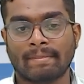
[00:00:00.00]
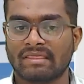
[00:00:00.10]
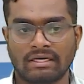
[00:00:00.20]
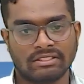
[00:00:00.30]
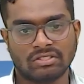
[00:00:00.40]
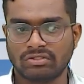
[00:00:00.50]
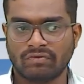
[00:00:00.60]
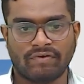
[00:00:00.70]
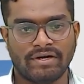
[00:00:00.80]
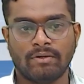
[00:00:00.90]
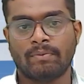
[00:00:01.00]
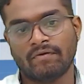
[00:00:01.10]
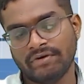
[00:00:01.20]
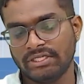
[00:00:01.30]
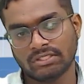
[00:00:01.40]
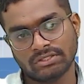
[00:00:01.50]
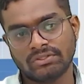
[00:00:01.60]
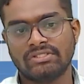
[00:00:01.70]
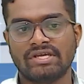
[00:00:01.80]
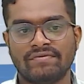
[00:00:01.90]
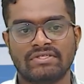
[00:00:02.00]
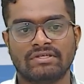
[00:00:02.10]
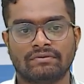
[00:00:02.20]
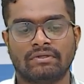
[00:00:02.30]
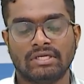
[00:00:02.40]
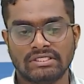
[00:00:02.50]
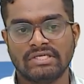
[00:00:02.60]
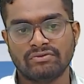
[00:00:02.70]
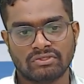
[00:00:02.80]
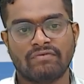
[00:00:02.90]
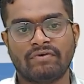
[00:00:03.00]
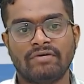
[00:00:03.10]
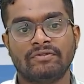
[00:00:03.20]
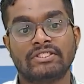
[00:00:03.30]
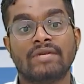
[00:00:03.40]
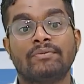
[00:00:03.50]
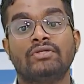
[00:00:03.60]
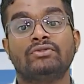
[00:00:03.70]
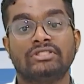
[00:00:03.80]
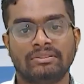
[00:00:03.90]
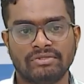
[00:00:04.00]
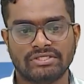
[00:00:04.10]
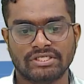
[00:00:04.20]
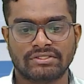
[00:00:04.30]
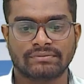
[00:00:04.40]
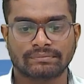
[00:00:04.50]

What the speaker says: That is also a fund. Now profit is also a savings or fund which can be used in the business.